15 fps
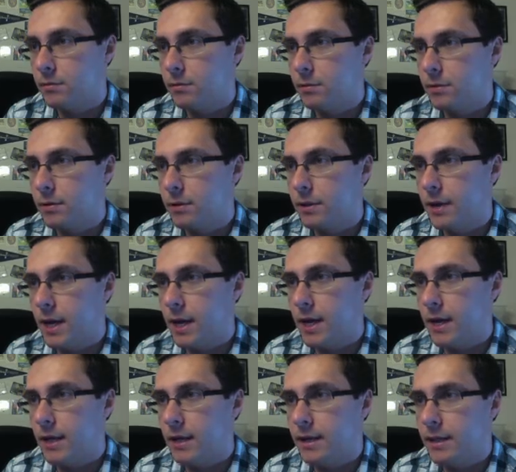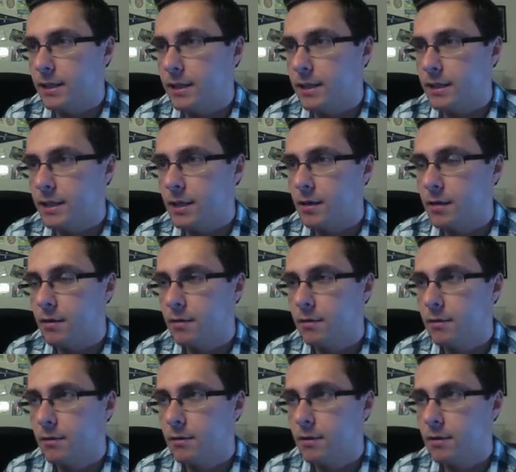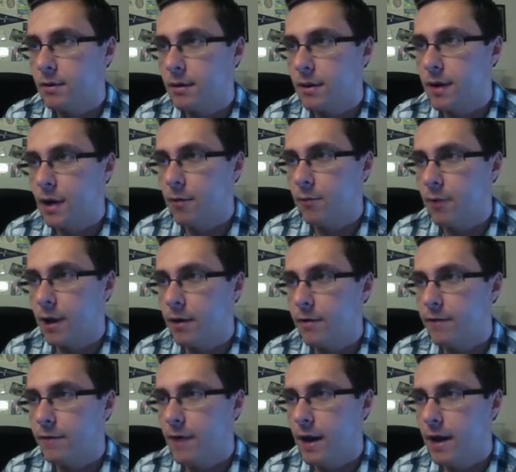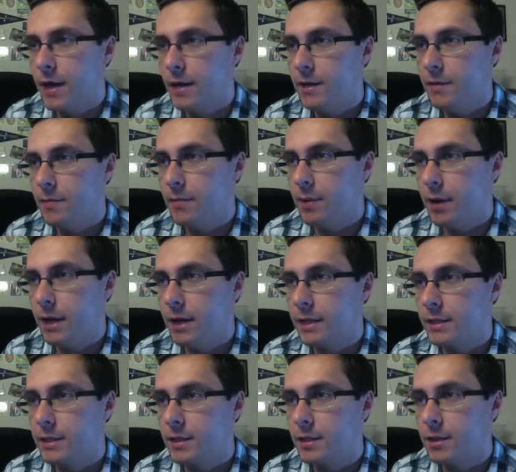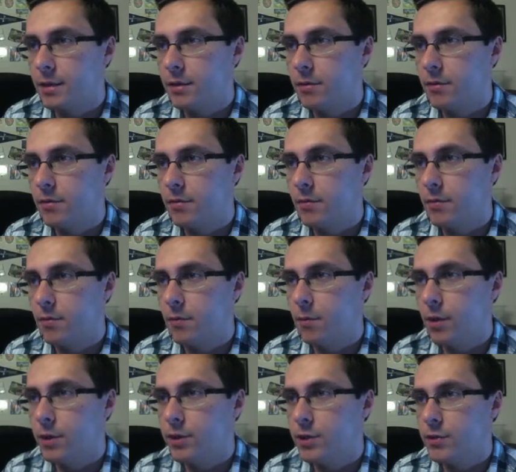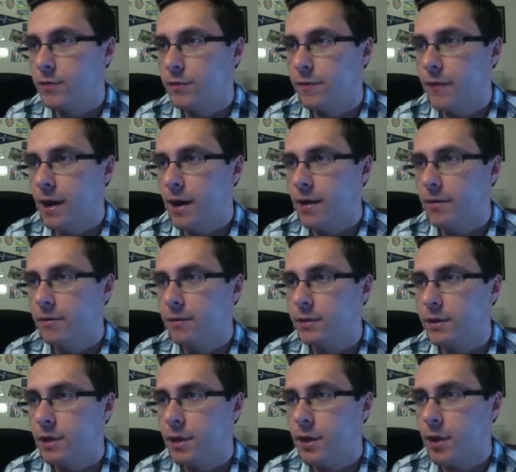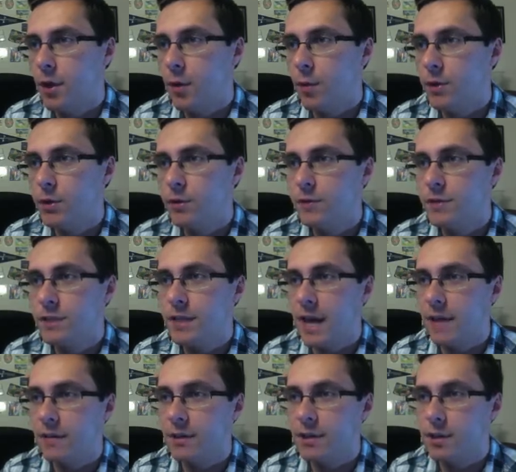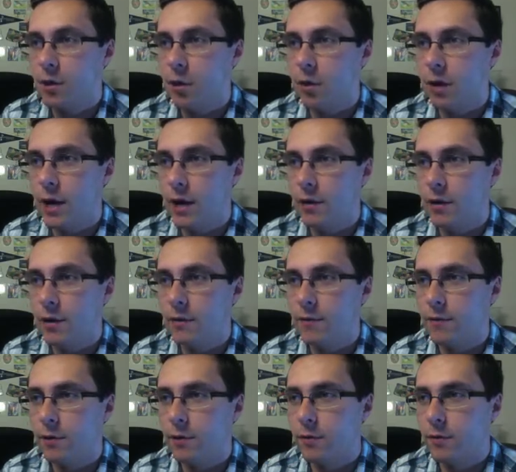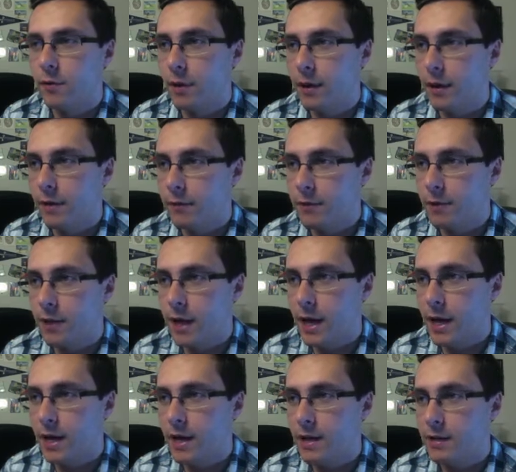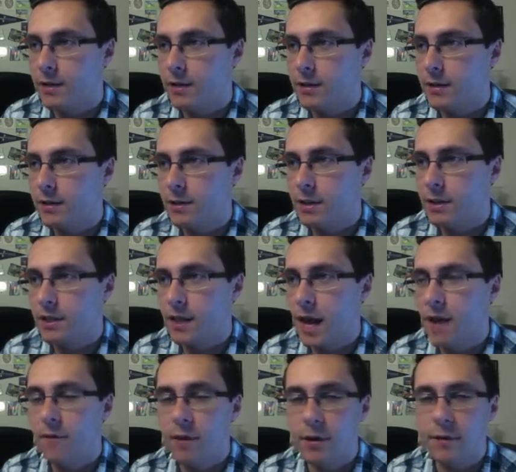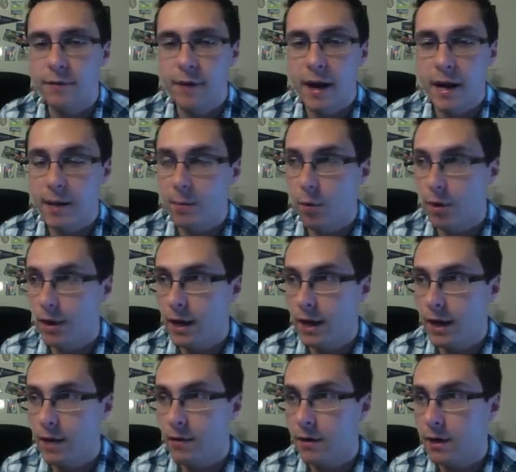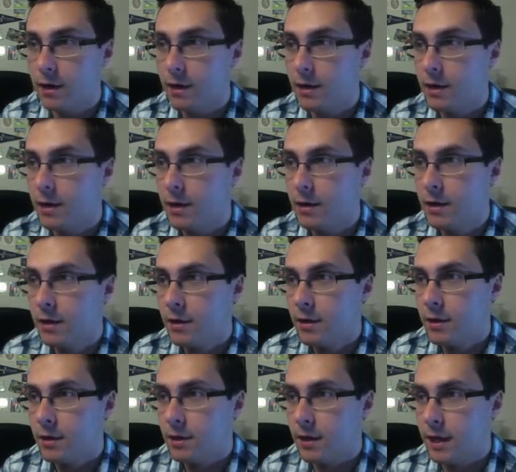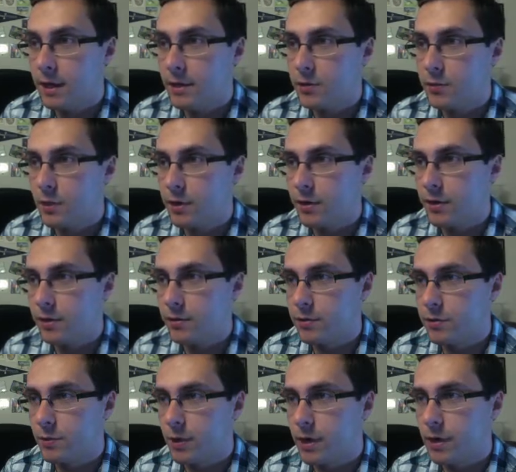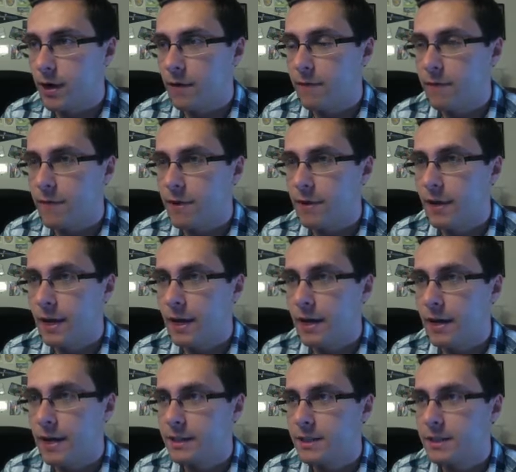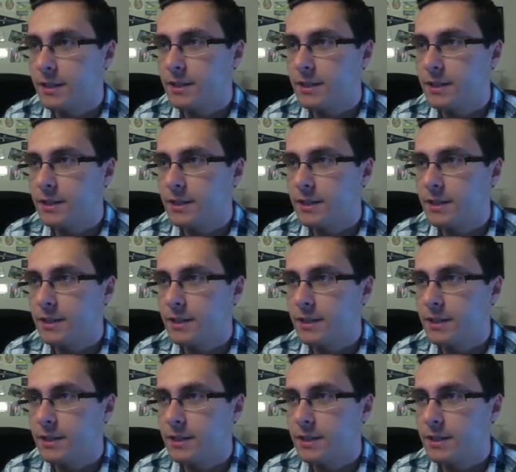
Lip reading: Clay is not rare to find, but once you've scavenged a whole area full of clay, and it's kind of hard to find any more in that area. Clay is one of those where I feel like it's,